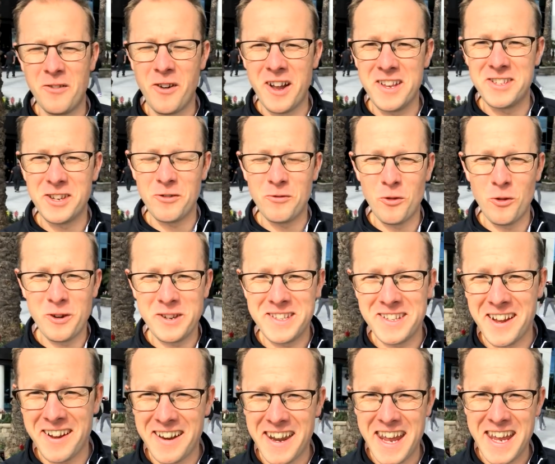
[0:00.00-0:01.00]
Right, so
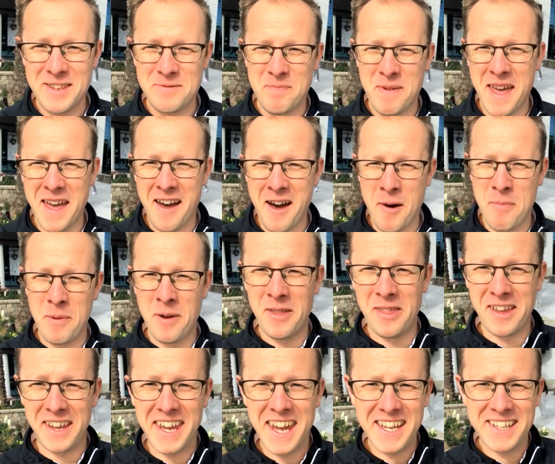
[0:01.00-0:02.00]
Rory's done his bit up
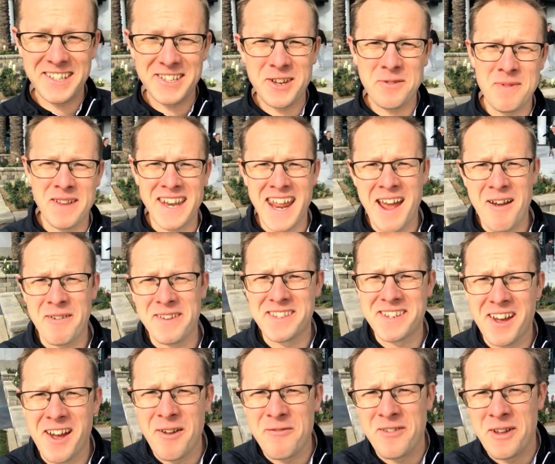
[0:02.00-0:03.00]
at the Kingdom and now
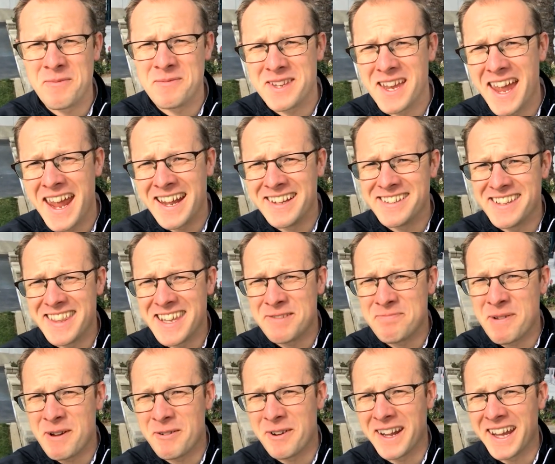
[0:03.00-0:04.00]
it's time for him to enter this
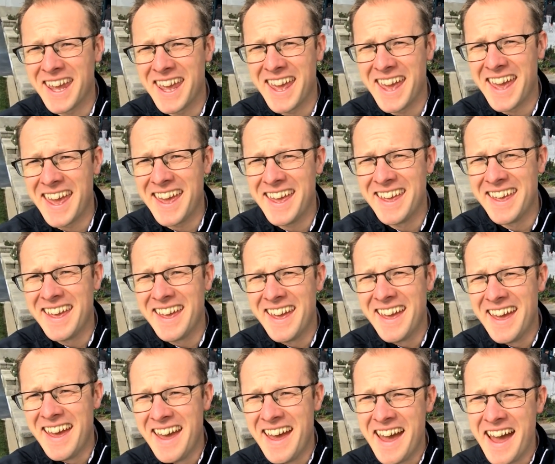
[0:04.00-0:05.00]
building here
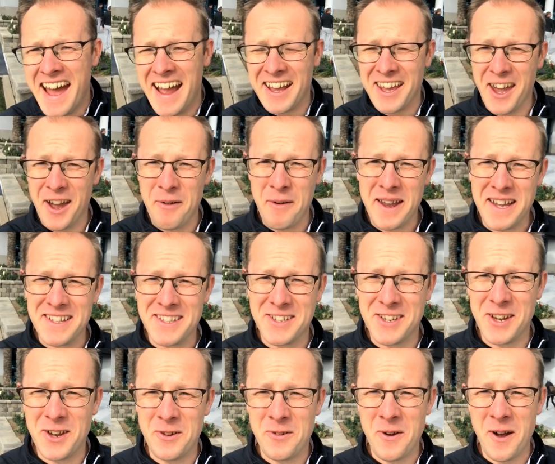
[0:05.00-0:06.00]
and go
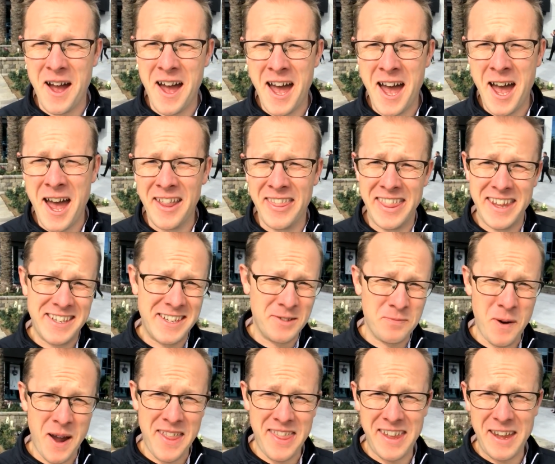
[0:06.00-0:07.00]
into, uh, this
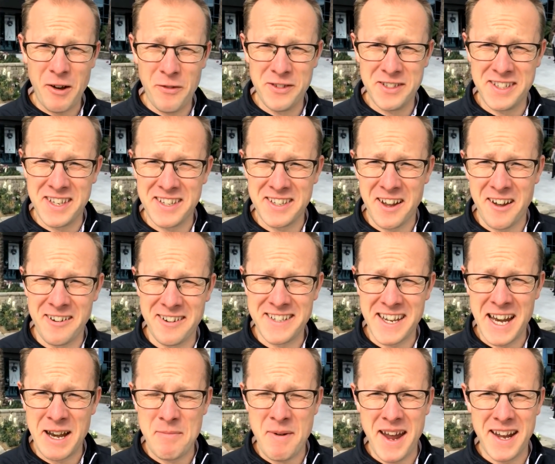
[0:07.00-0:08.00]
is where the offices are at
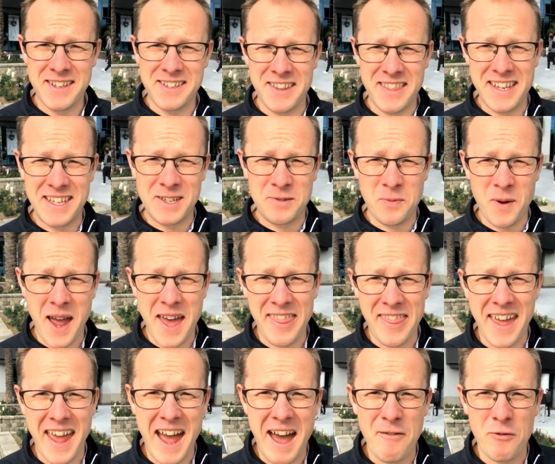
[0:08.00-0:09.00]
TaylorMade, so this is
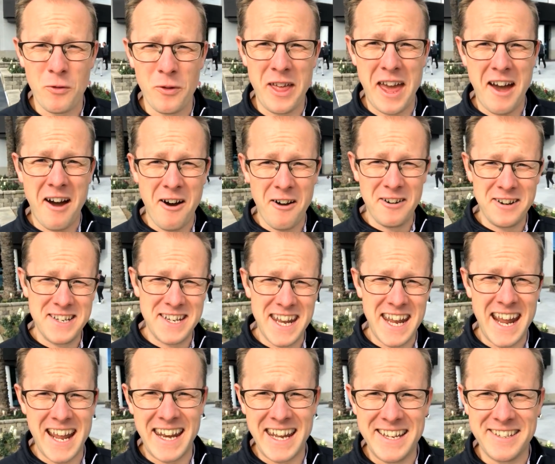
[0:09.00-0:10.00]
where they have all their
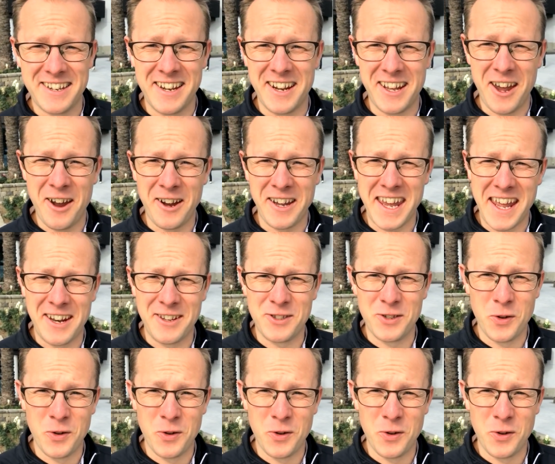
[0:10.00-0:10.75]
R&D and he's going to go and get a